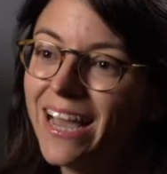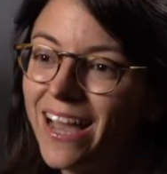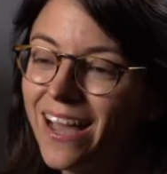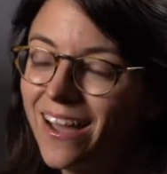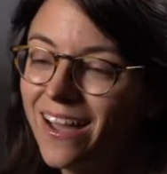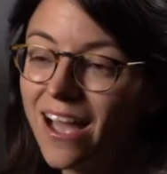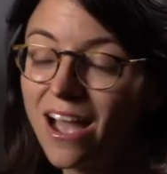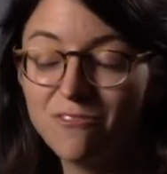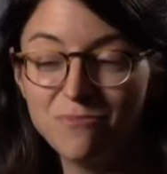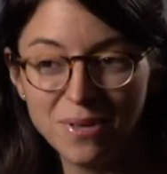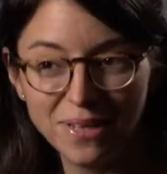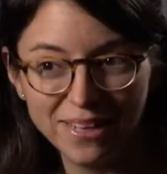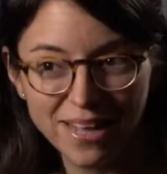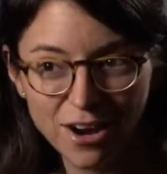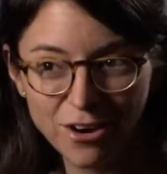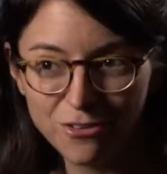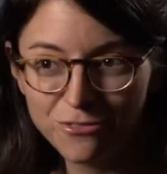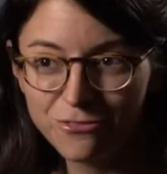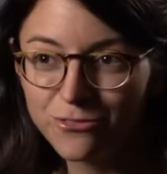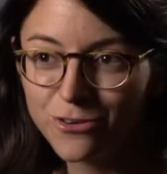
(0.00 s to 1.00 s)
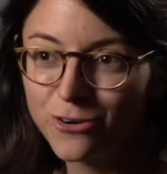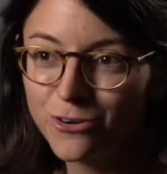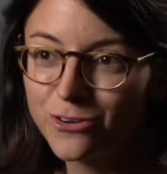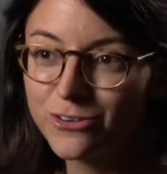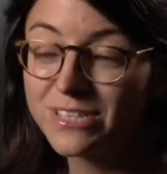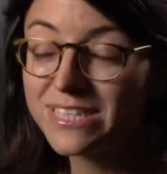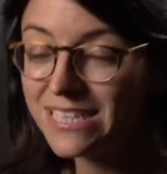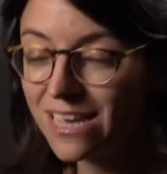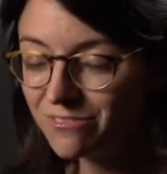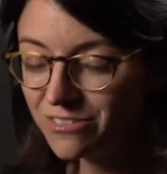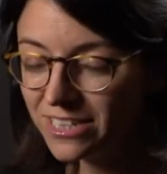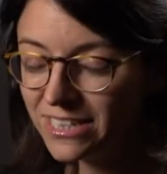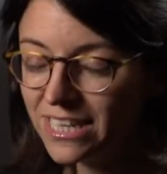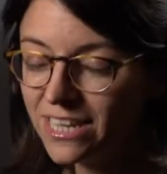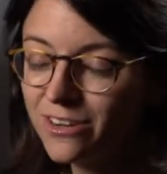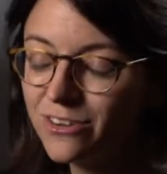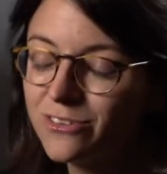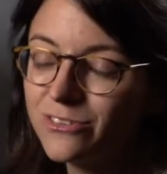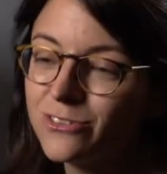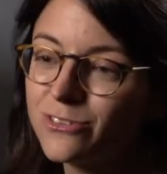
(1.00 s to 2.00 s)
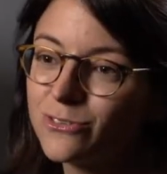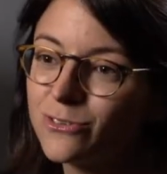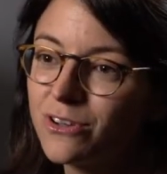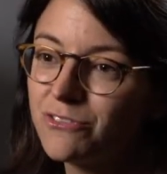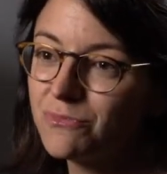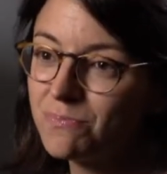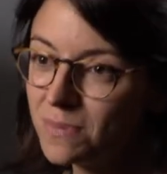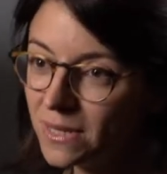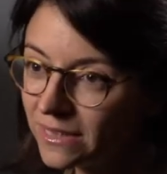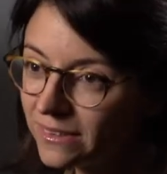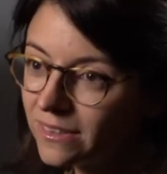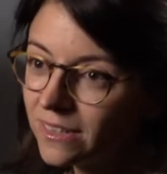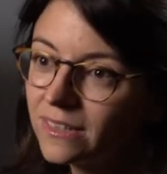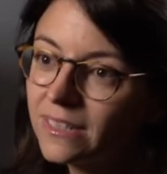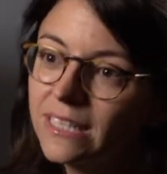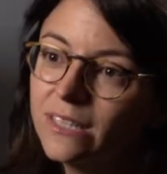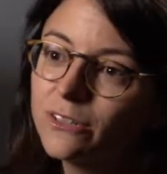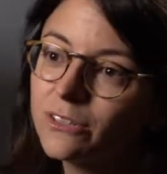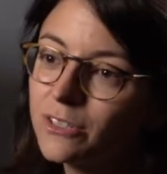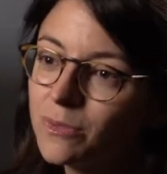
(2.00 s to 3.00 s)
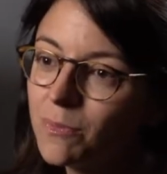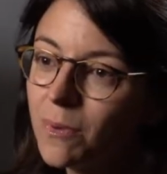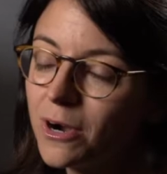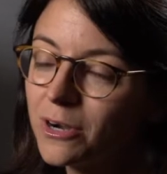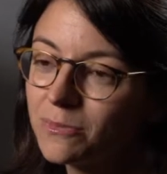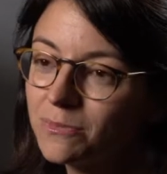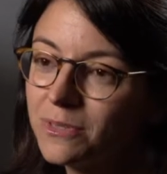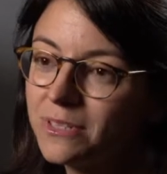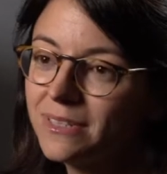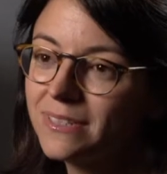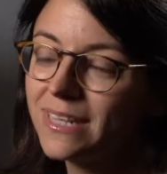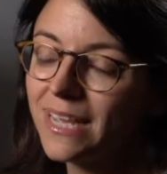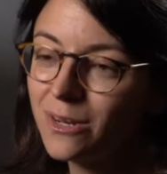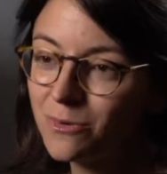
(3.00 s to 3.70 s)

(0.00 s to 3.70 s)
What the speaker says: I've been there for 7 years, so I've built the legal department,